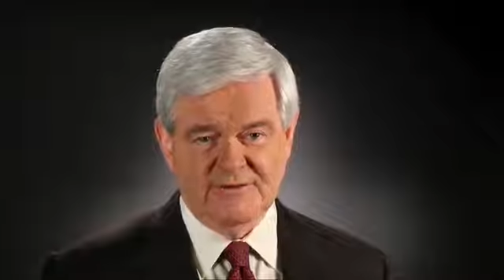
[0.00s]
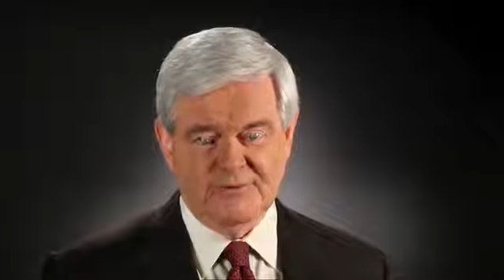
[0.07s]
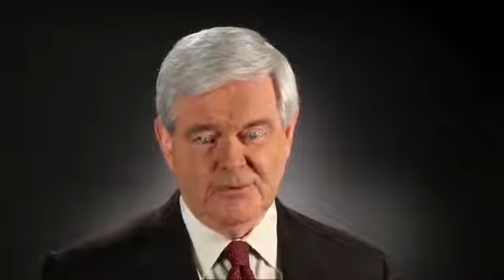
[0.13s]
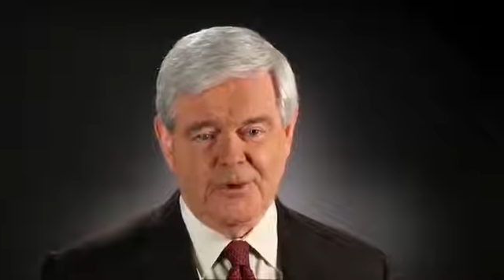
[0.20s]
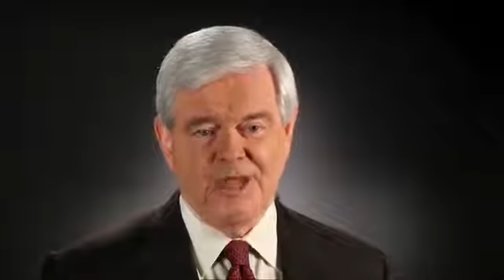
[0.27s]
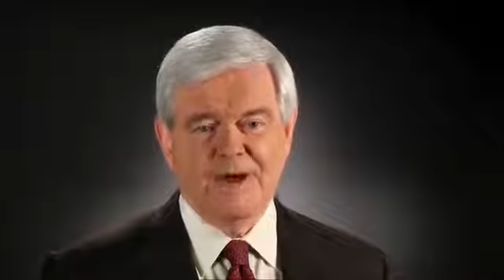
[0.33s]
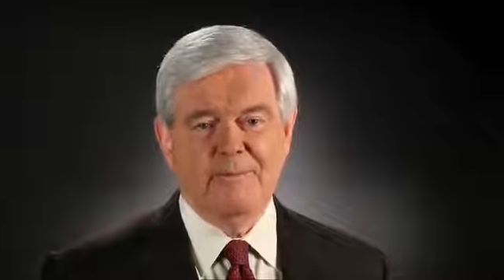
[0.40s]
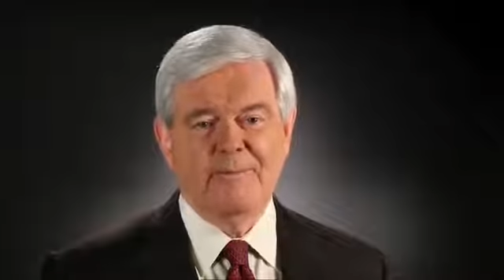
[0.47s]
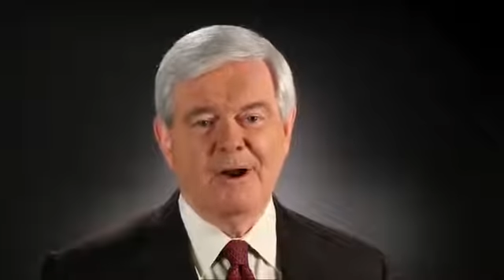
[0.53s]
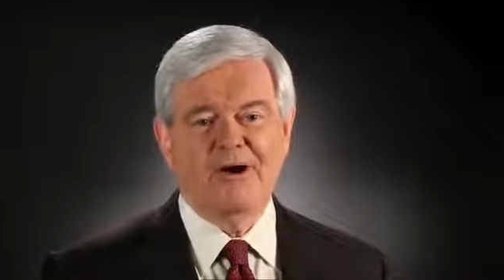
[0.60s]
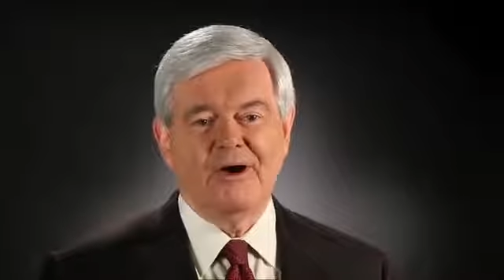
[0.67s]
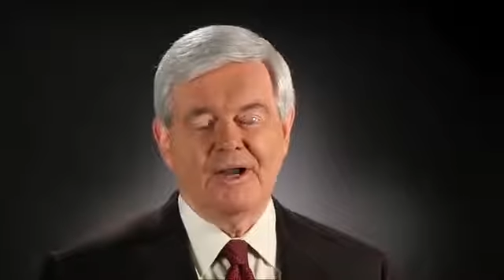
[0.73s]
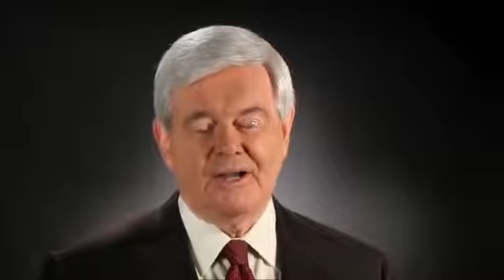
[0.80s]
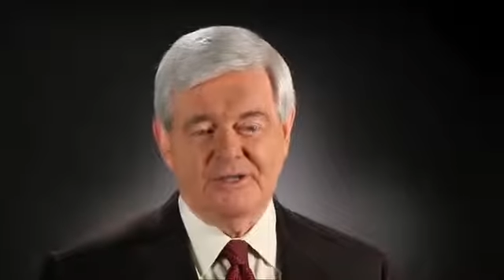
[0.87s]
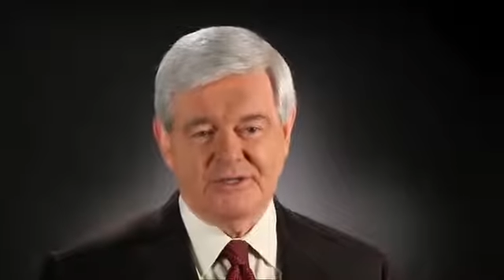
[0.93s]
We
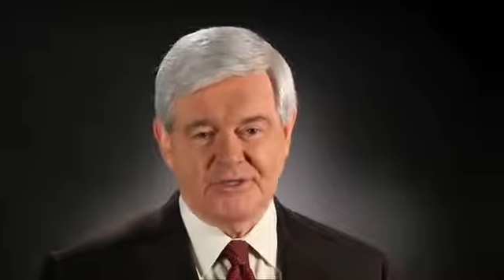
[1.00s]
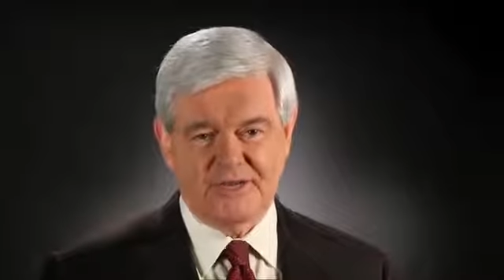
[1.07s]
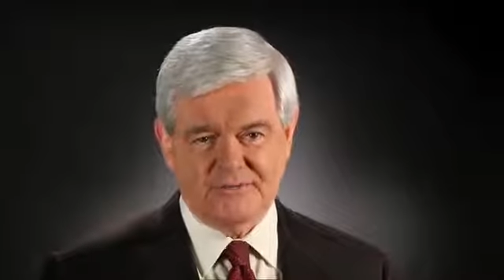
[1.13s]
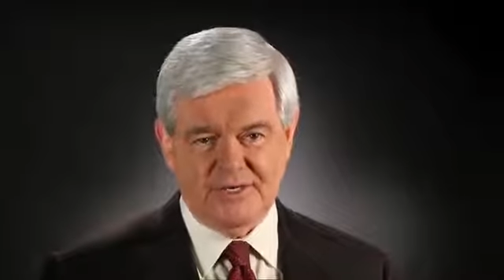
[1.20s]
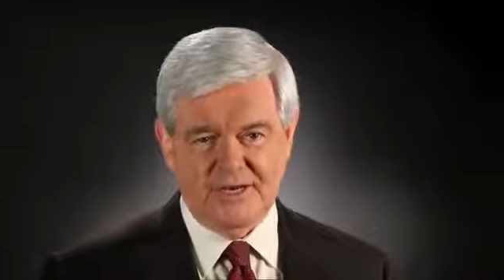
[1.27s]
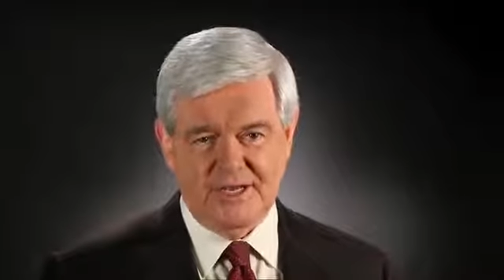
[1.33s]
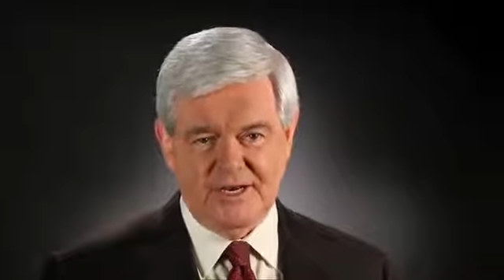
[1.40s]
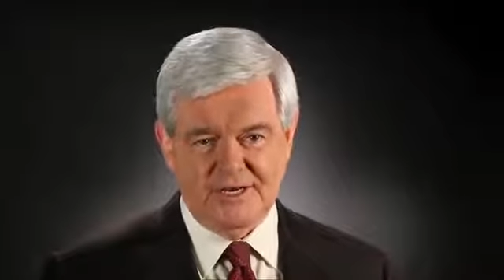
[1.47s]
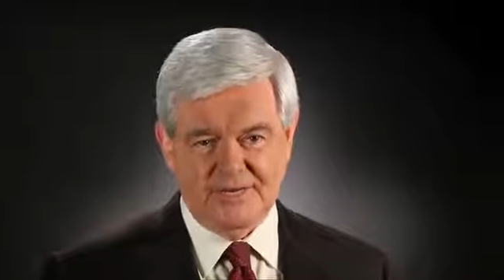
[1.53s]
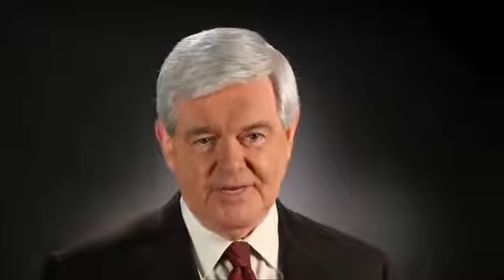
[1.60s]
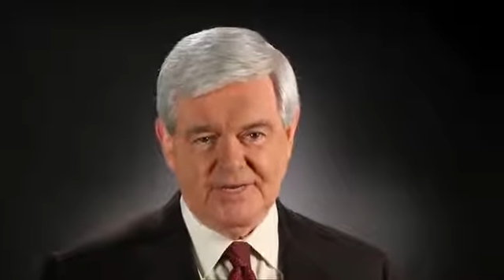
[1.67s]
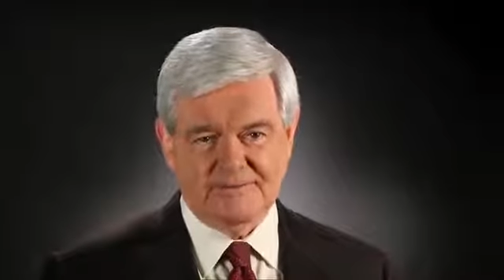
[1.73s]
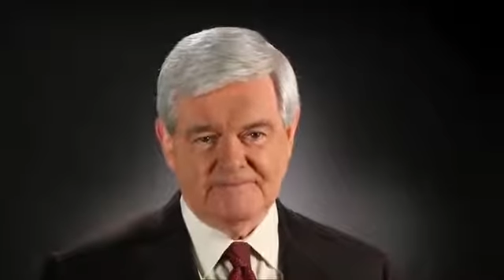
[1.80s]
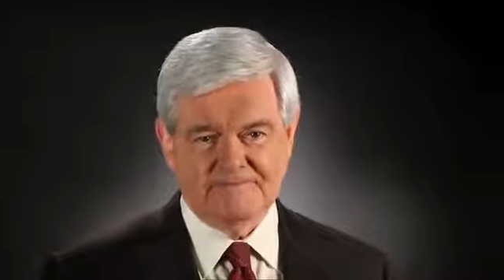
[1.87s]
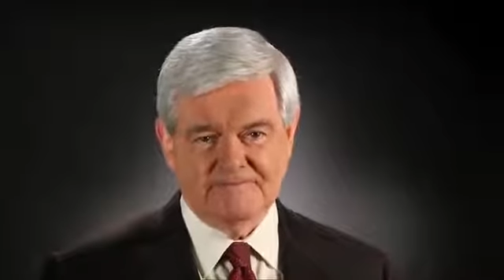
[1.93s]
Americans have to get it
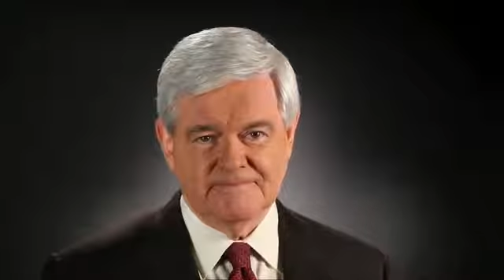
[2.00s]
done.